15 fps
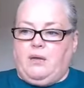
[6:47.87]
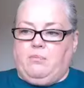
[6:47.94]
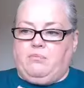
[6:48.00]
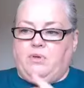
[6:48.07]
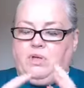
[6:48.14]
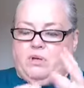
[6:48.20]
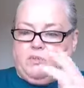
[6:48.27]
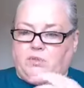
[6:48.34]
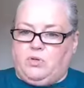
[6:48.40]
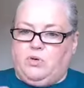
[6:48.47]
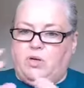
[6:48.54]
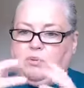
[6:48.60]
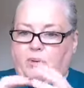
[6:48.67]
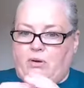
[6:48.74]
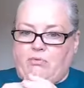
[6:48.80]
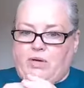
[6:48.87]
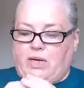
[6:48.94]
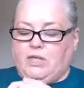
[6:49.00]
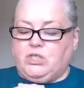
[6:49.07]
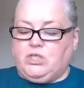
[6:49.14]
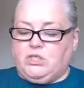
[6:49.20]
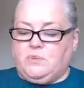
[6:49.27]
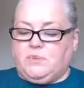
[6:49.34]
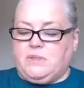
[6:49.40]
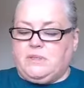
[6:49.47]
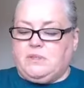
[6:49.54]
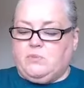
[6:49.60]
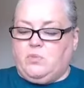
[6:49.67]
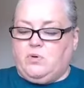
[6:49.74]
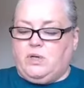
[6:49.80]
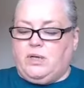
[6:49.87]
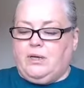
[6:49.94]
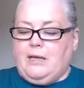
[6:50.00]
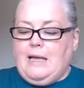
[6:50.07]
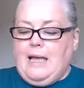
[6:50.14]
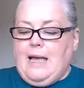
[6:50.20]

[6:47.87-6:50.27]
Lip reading: I'm talking about relationships this morning,